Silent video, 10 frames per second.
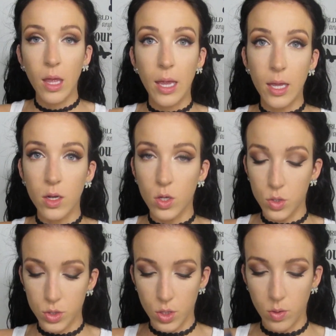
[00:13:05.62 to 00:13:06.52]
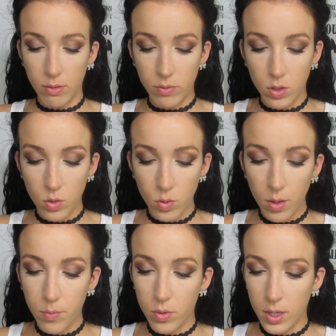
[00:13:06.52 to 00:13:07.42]
And also, if
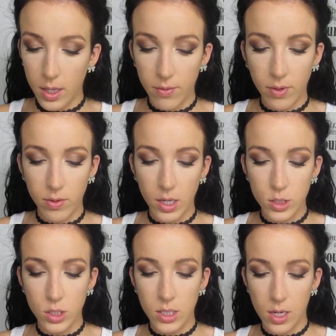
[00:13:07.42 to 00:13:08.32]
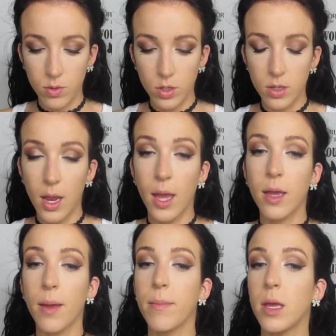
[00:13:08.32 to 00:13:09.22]
you bring foundation down your
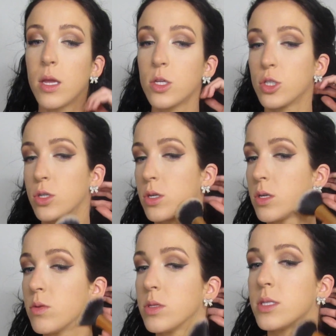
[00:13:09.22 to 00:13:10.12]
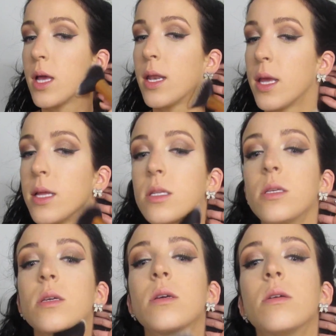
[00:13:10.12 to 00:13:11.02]
neck, make sure you set
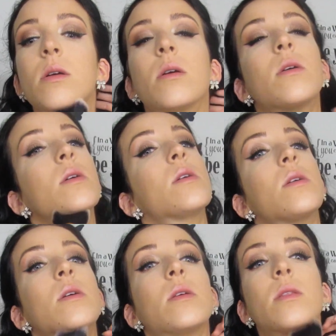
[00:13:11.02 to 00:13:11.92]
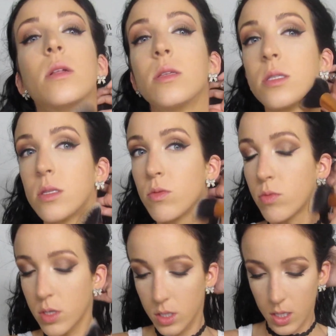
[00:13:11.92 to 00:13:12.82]
it. It's
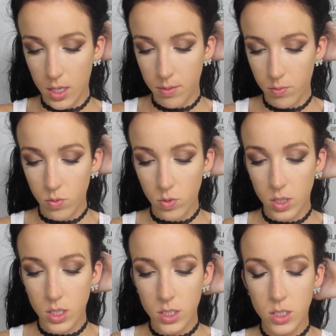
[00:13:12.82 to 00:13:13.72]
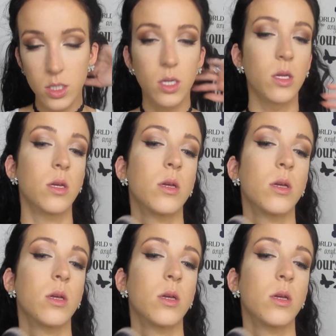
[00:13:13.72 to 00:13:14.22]
really important.